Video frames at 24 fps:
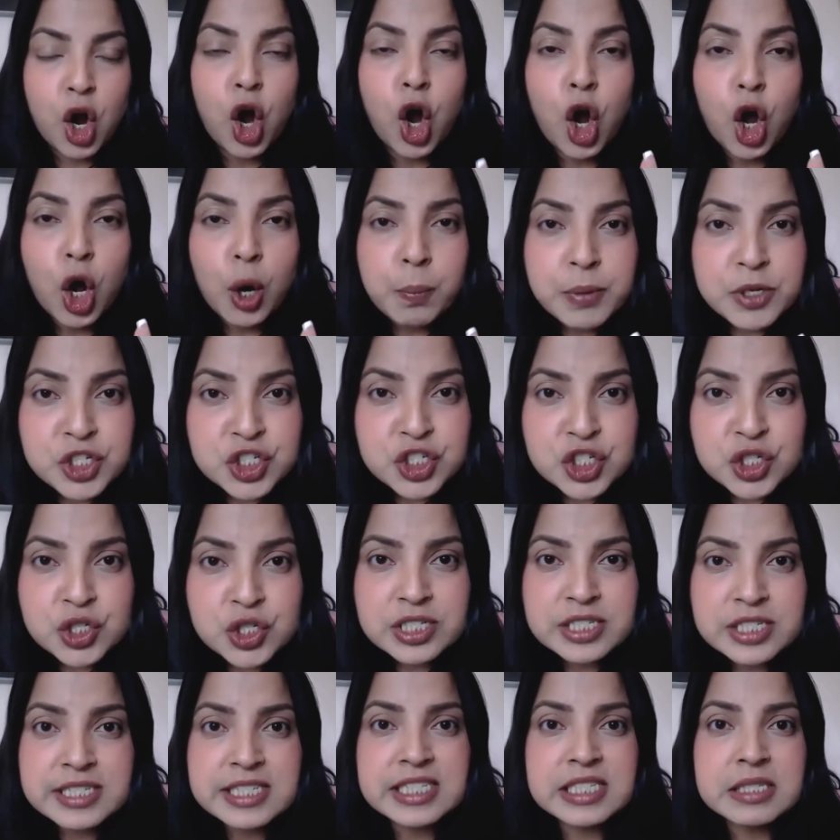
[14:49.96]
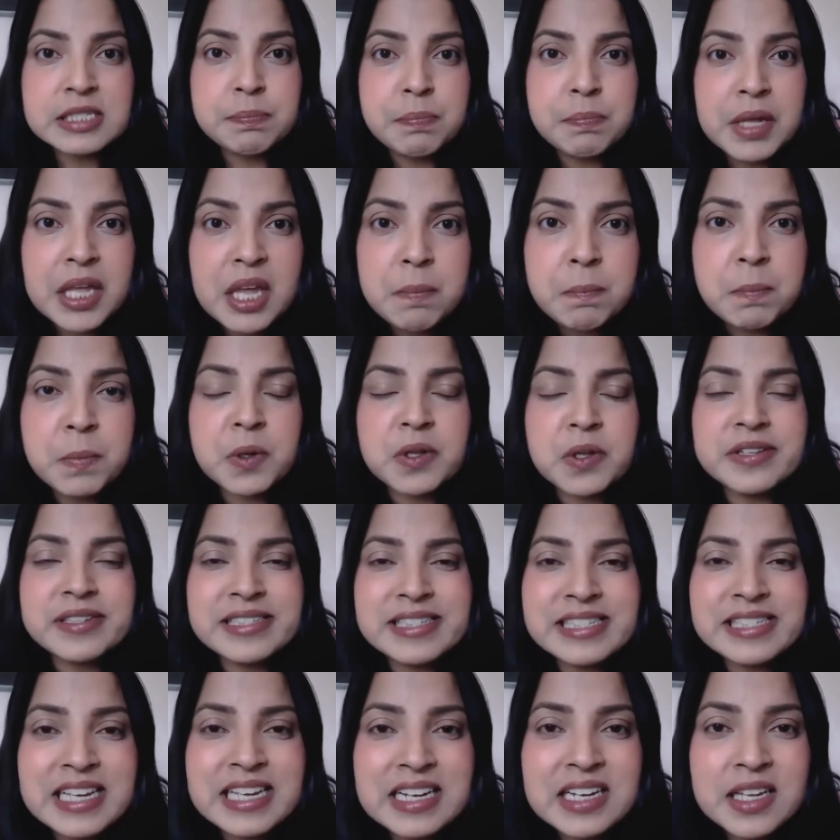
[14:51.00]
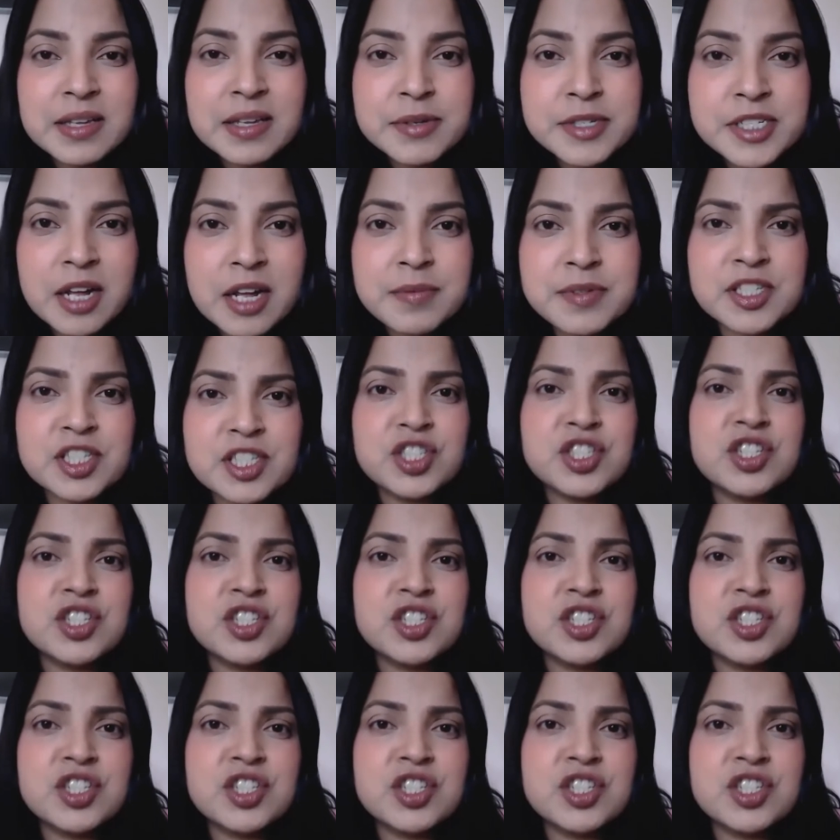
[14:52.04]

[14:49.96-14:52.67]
opportunities, people, circumstances